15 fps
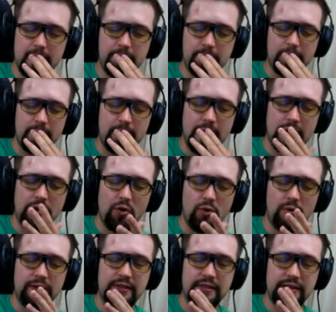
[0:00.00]
put on
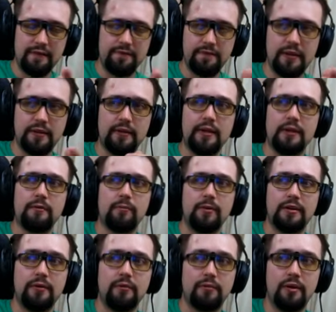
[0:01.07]
hold indefinitely. We
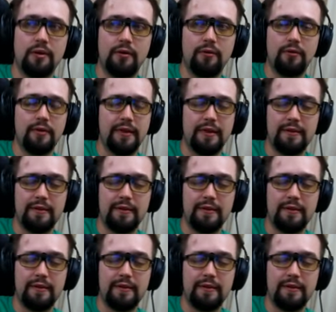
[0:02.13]
don't know